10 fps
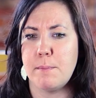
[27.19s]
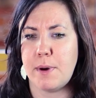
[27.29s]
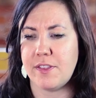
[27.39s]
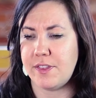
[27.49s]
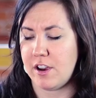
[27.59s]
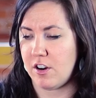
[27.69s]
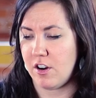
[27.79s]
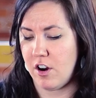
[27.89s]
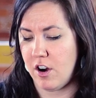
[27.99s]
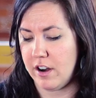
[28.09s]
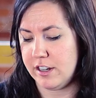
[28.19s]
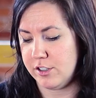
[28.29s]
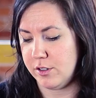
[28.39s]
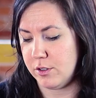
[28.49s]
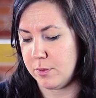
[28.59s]
but there are
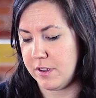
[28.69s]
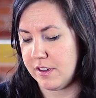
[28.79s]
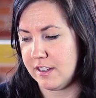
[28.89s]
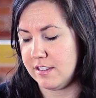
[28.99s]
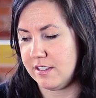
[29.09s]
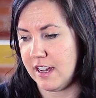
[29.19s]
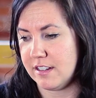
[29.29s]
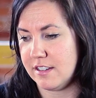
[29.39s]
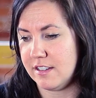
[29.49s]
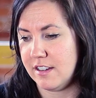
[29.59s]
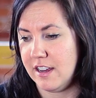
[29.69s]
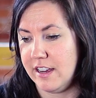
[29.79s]
issues with consent